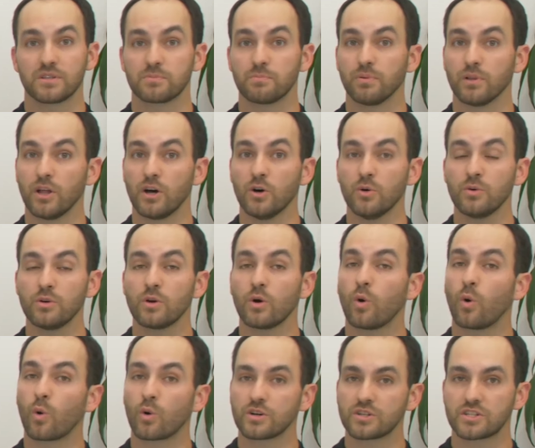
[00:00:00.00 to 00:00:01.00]
is
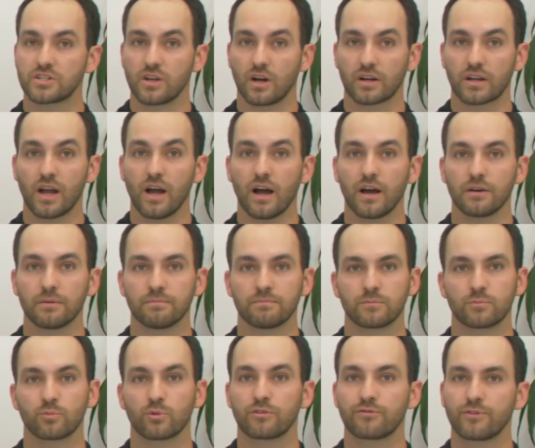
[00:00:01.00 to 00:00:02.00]
blown or stuck on.
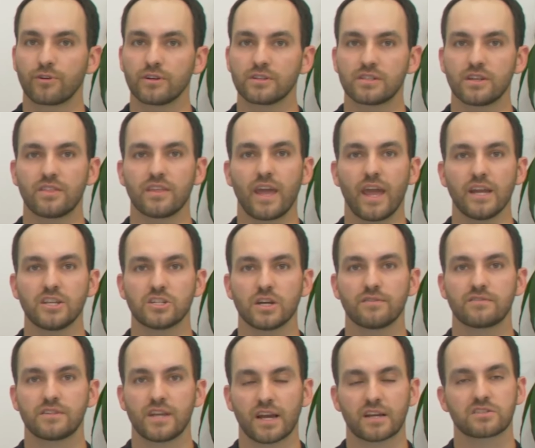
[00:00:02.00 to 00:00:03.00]
Refer to the
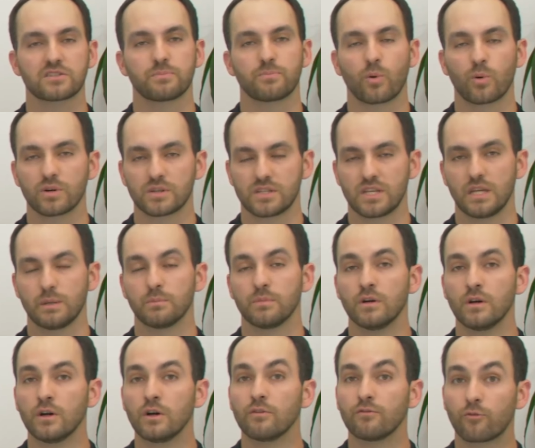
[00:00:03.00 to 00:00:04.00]
HF Tech support team
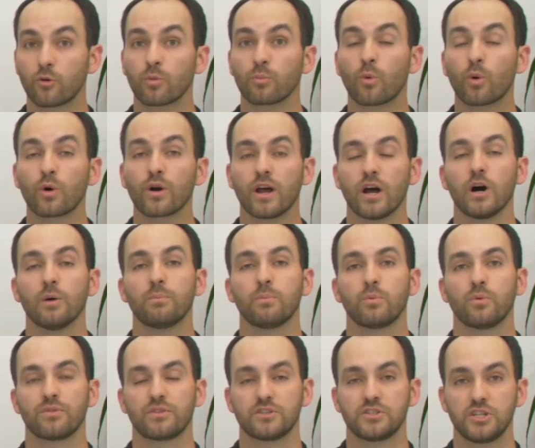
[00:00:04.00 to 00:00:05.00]
for more
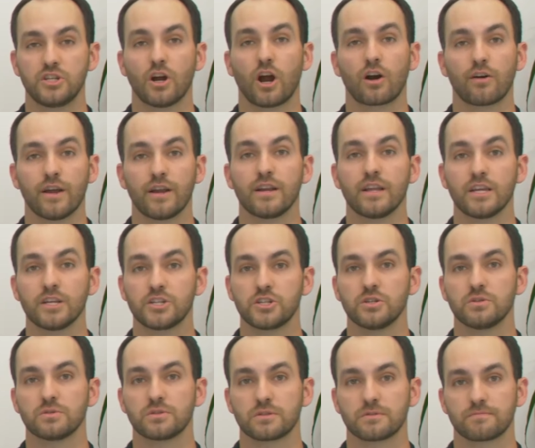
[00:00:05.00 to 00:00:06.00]
help with GRN
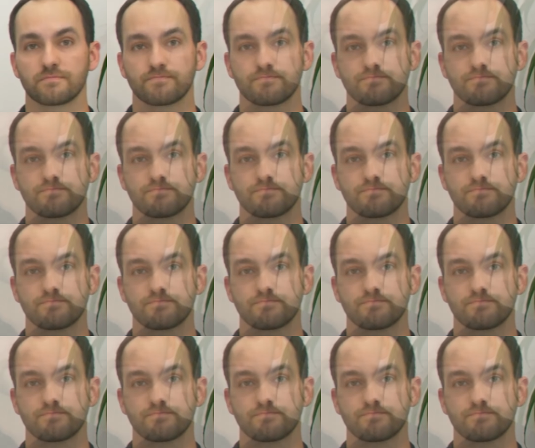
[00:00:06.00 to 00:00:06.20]
issues.